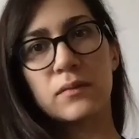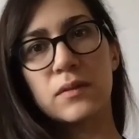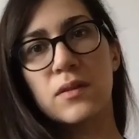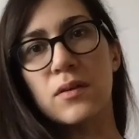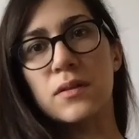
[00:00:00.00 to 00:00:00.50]

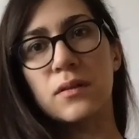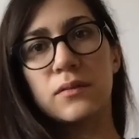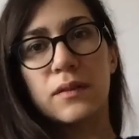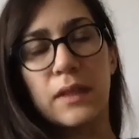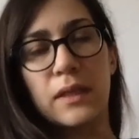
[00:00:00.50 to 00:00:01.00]
was
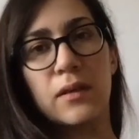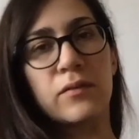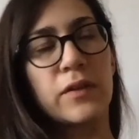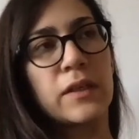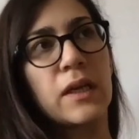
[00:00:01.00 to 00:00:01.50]
also thinking,
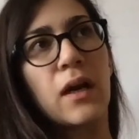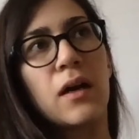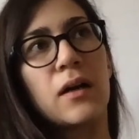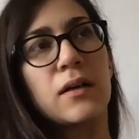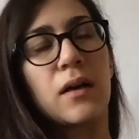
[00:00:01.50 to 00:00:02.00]

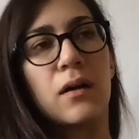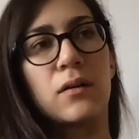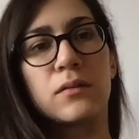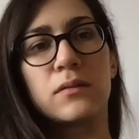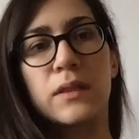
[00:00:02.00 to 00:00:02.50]
Vindhya,
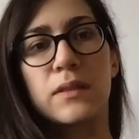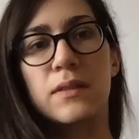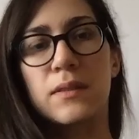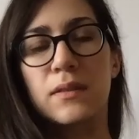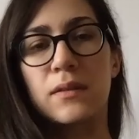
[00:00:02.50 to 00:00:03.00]
how
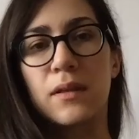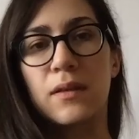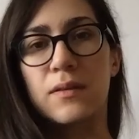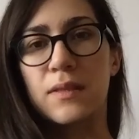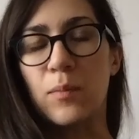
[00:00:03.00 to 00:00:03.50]
this
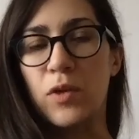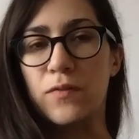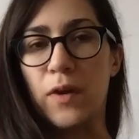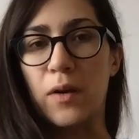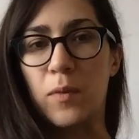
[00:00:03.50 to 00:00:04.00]
image
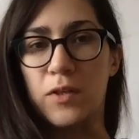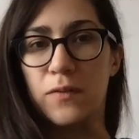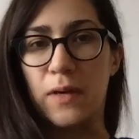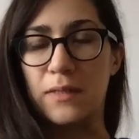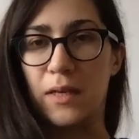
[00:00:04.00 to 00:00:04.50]
very much
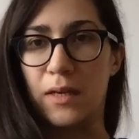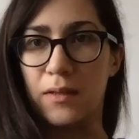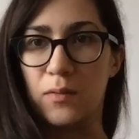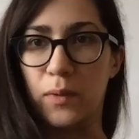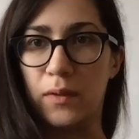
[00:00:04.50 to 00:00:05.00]

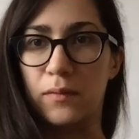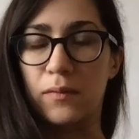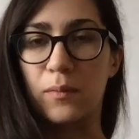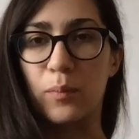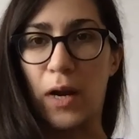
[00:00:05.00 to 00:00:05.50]
resonates with
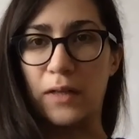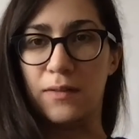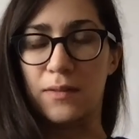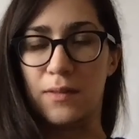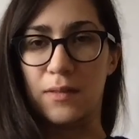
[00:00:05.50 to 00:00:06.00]

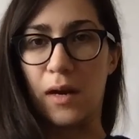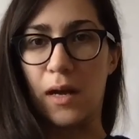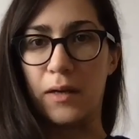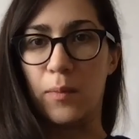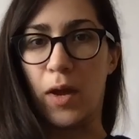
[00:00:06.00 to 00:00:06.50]
practices in
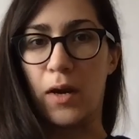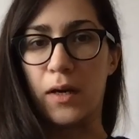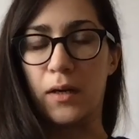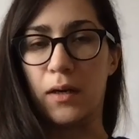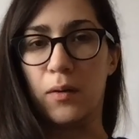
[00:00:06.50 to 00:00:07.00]
Latin
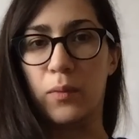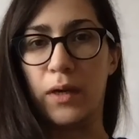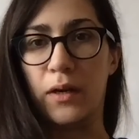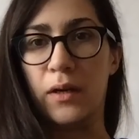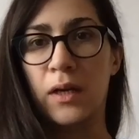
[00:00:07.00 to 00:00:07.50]
America,
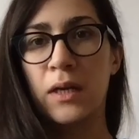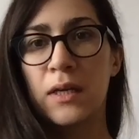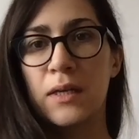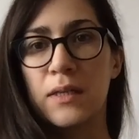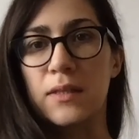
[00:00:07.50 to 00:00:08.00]
where
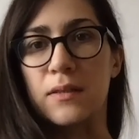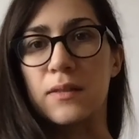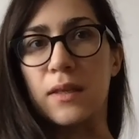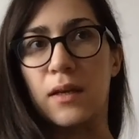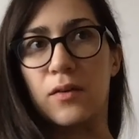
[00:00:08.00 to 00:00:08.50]
since
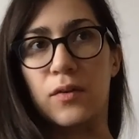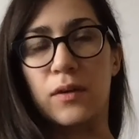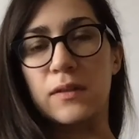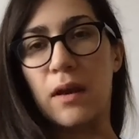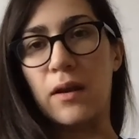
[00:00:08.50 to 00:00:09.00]
the
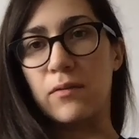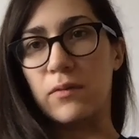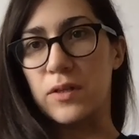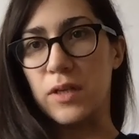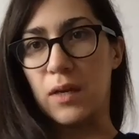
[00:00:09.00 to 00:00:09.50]
authoritarian
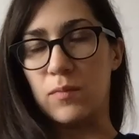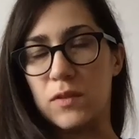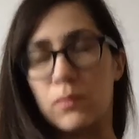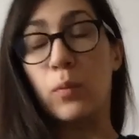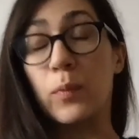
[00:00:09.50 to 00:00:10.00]

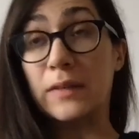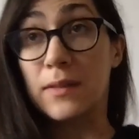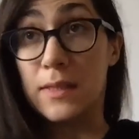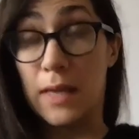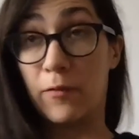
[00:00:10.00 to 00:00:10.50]
regimes,
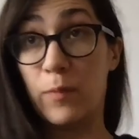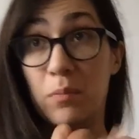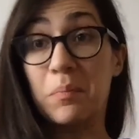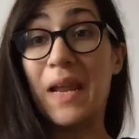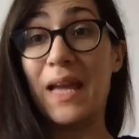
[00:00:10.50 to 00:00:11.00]
practices that have been
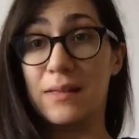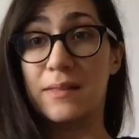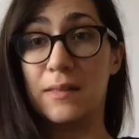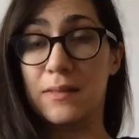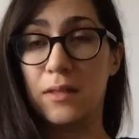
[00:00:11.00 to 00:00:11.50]
in place
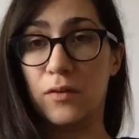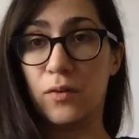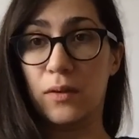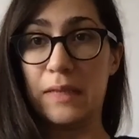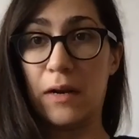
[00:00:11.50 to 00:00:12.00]
since the
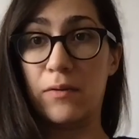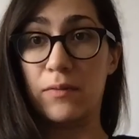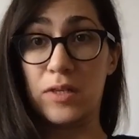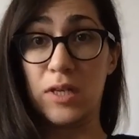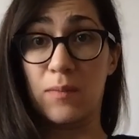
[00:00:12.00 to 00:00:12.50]
authoritarian
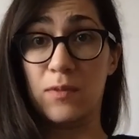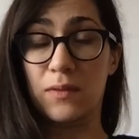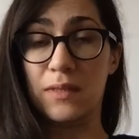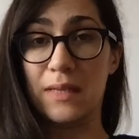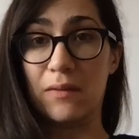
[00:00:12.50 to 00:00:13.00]
regimes of
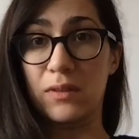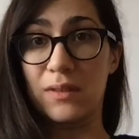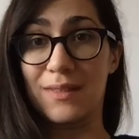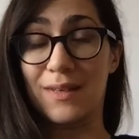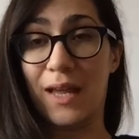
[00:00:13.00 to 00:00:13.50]
the
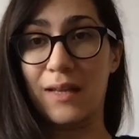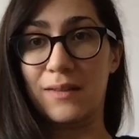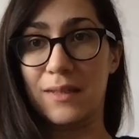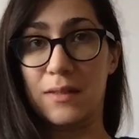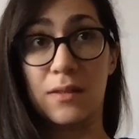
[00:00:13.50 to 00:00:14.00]
70s and
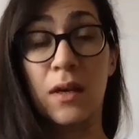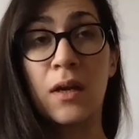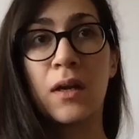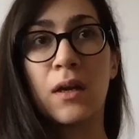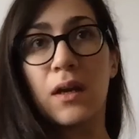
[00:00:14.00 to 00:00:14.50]
80s,
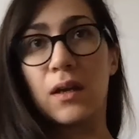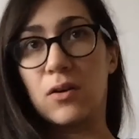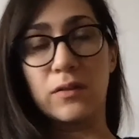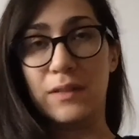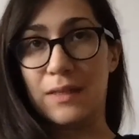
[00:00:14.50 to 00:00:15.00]
in
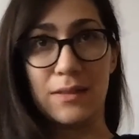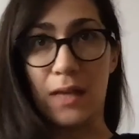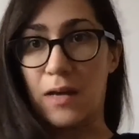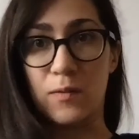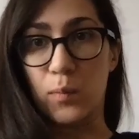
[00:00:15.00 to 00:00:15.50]
contexts
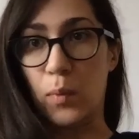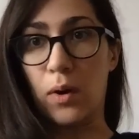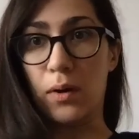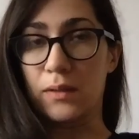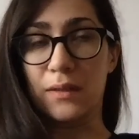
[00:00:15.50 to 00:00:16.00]
as
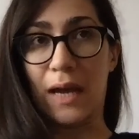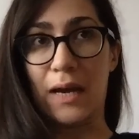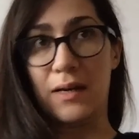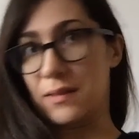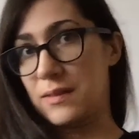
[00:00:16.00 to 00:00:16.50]
broad
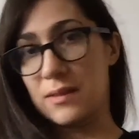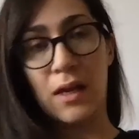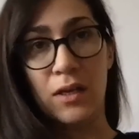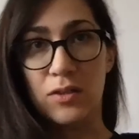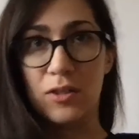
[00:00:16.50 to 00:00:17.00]
as
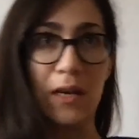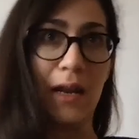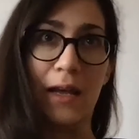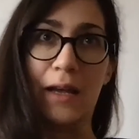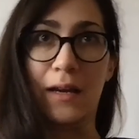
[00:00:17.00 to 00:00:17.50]

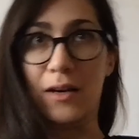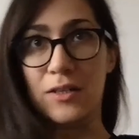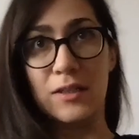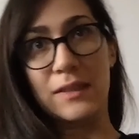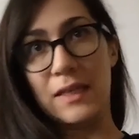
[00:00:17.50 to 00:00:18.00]
Chile,
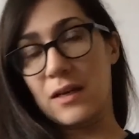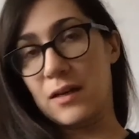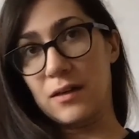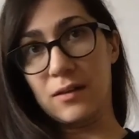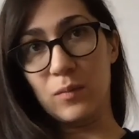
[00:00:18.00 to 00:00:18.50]

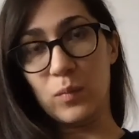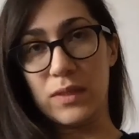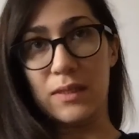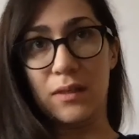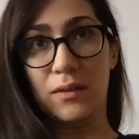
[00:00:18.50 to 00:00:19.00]
Argentina,
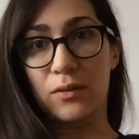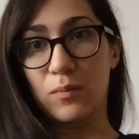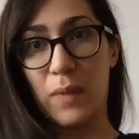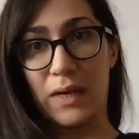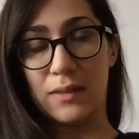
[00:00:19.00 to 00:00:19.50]
Brazil,
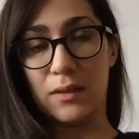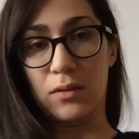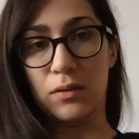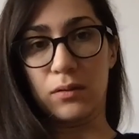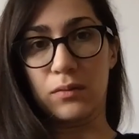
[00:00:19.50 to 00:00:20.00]

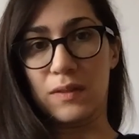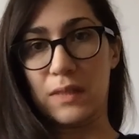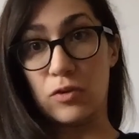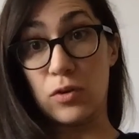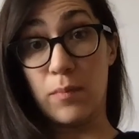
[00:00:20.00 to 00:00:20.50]
Mexico,
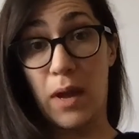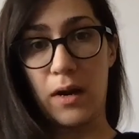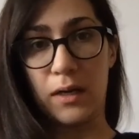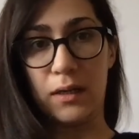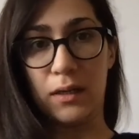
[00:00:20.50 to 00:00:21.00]
Central
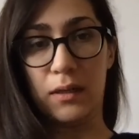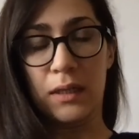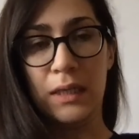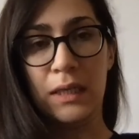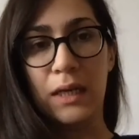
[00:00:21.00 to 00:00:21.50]
America,
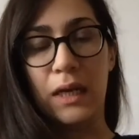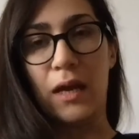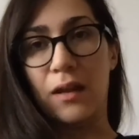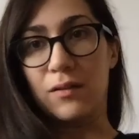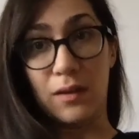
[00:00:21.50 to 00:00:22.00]

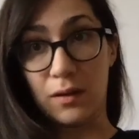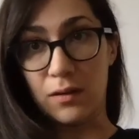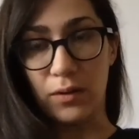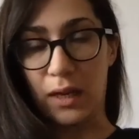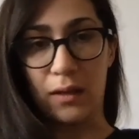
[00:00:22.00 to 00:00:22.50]
and
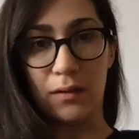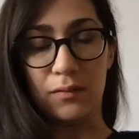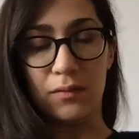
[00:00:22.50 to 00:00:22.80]
including